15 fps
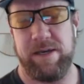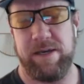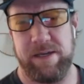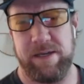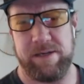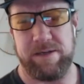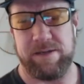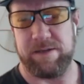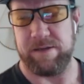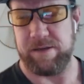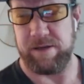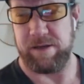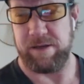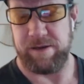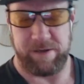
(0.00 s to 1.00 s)
And
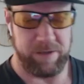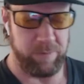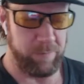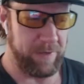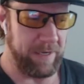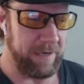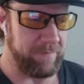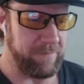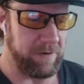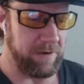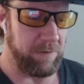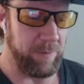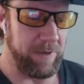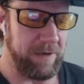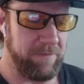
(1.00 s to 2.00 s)
you know, we have
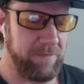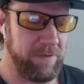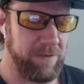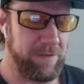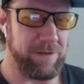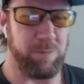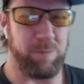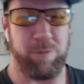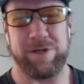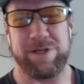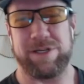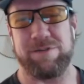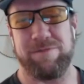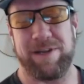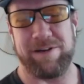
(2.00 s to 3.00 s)
are we have the
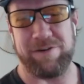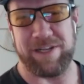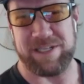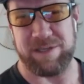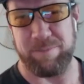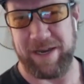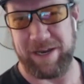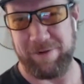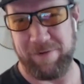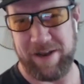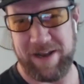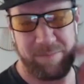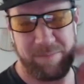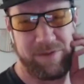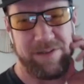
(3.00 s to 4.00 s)
word surrender gets a bad
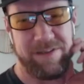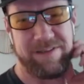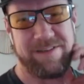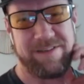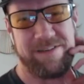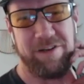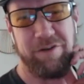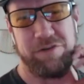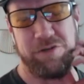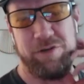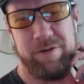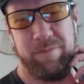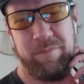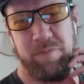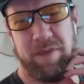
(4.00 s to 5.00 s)
rap in this
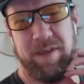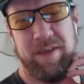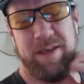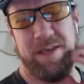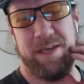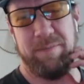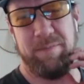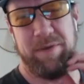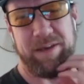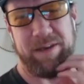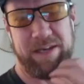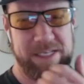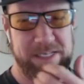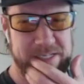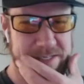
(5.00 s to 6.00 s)
culture
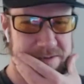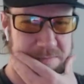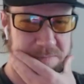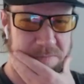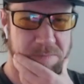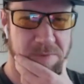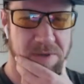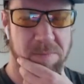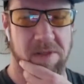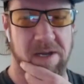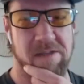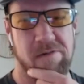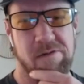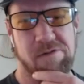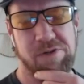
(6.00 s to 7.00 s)
because people
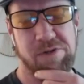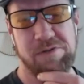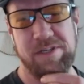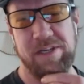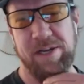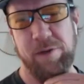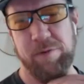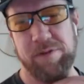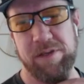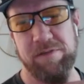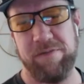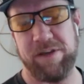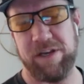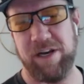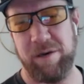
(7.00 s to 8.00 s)
either associate it with
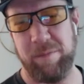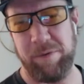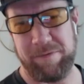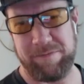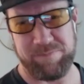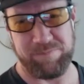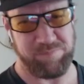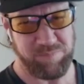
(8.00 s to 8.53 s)
giving up,